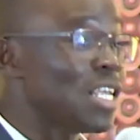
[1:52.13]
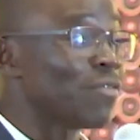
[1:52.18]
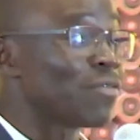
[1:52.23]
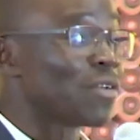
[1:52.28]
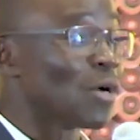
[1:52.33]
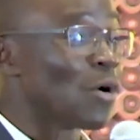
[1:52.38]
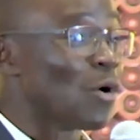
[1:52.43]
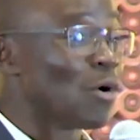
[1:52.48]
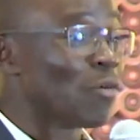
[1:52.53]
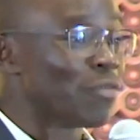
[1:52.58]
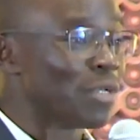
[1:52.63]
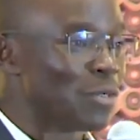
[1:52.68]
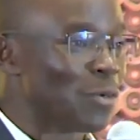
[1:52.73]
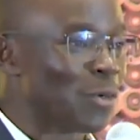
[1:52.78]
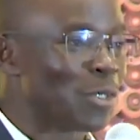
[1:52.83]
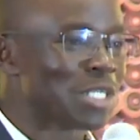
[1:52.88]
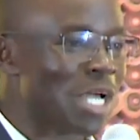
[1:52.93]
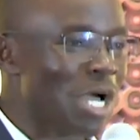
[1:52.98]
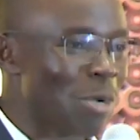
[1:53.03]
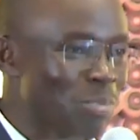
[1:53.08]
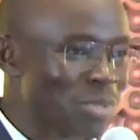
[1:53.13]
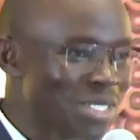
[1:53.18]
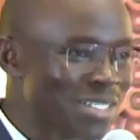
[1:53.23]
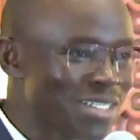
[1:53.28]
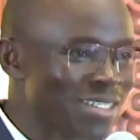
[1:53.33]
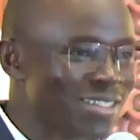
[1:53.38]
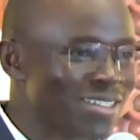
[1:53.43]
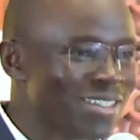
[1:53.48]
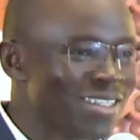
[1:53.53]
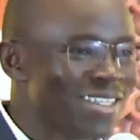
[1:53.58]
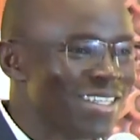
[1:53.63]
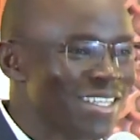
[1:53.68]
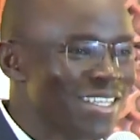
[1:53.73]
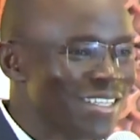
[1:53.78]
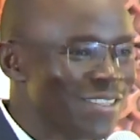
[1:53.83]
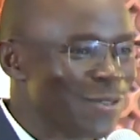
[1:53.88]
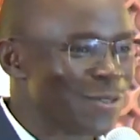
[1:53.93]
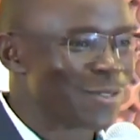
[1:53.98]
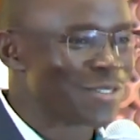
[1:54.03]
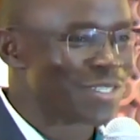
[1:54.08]
after COVID, what happened?
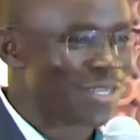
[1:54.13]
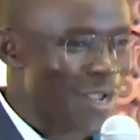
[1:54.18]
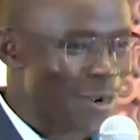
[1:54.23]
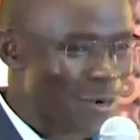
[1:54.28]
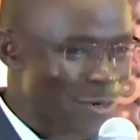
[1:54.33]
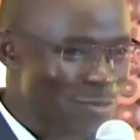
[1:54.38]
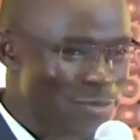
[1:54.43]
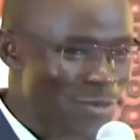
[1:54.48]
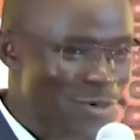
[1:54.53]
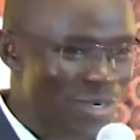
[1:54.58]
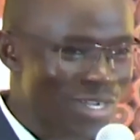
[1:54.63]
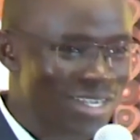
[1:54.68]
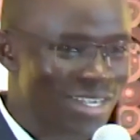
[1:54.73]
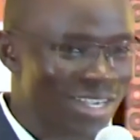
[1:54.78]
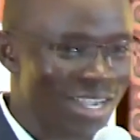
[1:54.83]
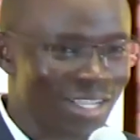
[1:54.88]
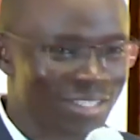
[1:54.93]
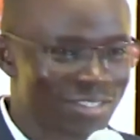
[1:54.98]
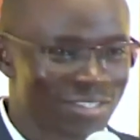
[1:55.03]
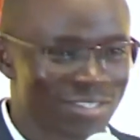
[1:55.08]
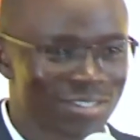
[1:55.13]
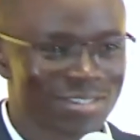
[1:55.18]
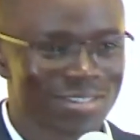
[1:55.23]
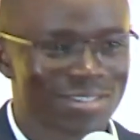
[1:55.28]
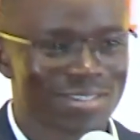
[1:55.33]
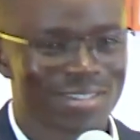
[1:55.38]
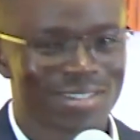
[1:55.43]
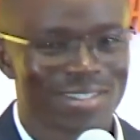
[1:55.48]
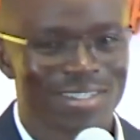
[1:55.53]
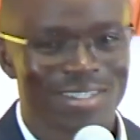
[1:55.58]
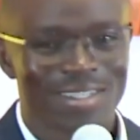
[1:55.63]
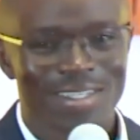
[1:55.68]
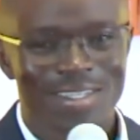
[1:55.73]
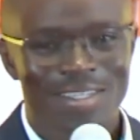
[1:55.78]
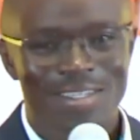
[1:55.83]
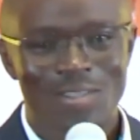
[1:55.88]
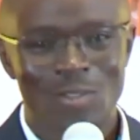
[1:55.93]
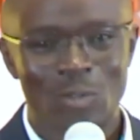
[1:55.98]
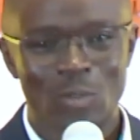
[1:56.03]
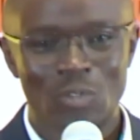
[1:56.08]
Those random cuts,
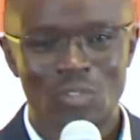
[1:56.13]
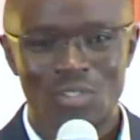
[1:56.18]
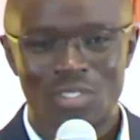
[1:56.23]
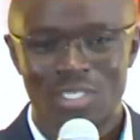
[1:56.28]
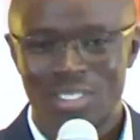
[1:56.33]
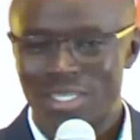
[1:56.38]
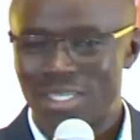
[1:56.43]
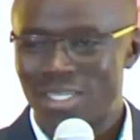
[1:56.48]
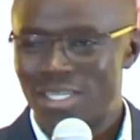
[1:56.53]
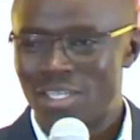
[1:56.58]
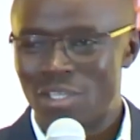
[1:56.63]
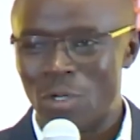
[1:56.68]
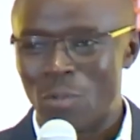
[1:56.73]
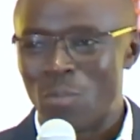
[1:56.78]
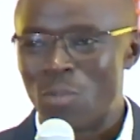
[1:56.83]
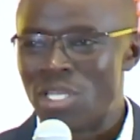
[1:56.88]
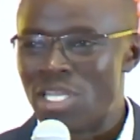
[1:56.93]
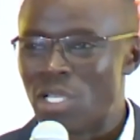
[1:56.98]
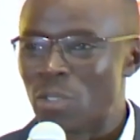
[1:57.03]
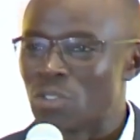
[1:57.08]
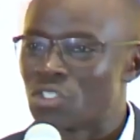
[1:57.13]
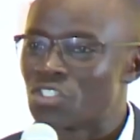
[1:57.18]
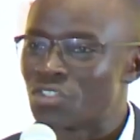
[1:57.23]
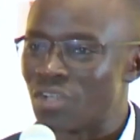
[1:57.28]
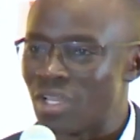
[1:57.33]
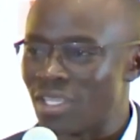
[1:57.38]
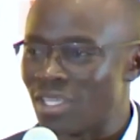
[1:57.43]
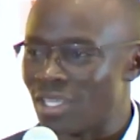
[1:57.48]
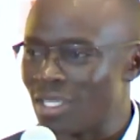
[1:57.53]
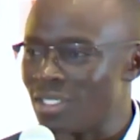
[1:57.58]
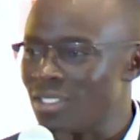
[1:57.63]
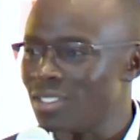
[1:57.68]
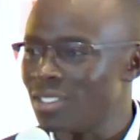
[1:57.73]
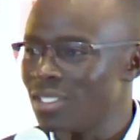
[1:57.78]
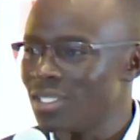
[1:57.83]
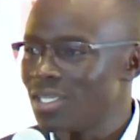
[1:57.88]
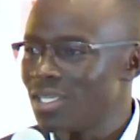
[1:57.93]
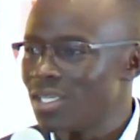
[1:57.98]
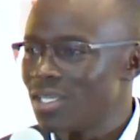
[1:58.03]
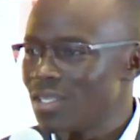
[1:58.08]
media was shrinking.
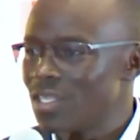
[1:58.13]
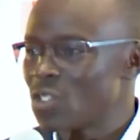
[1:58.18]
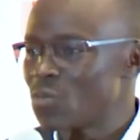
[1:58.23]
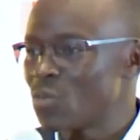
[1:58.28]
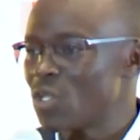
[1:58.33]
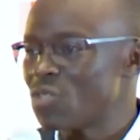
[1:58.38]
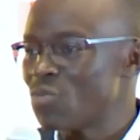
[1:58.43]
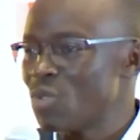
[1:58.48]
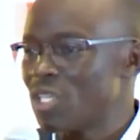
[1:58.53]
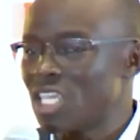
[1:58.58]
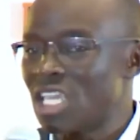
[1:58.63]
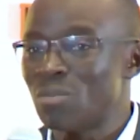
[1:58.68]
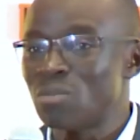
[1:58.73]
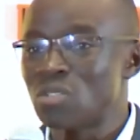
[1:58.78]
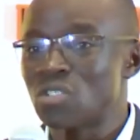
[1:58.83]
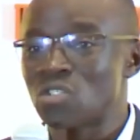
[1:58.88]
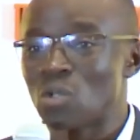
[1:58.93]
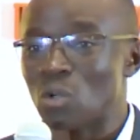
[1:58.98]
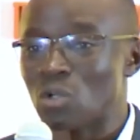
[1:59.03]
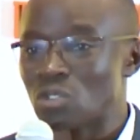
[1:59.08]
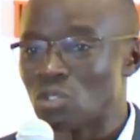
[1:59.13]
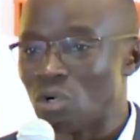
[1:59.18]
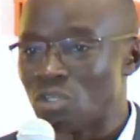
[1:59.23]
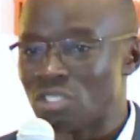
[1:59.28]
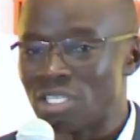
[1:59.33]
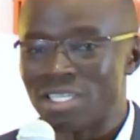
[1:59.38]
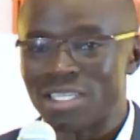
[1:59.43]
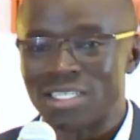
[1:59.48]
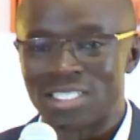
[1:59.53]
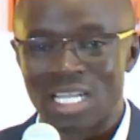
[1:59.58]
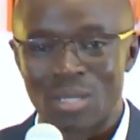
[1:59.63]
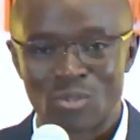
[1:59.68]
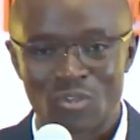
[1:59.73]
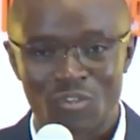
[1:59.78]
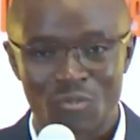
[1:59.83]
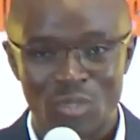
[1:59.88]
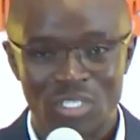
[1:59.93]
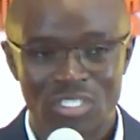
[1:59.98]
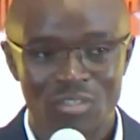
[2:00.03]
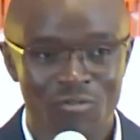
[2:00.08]
The space became so toxic in terms
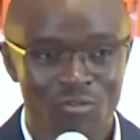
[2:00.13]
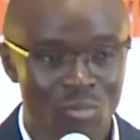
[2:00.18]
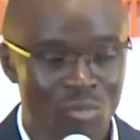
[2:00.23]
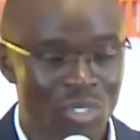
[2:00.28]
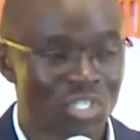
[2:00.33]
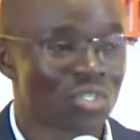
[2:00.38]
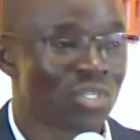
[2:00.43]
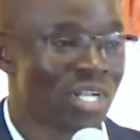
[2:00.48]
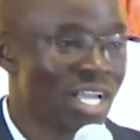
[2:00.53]
of misinformation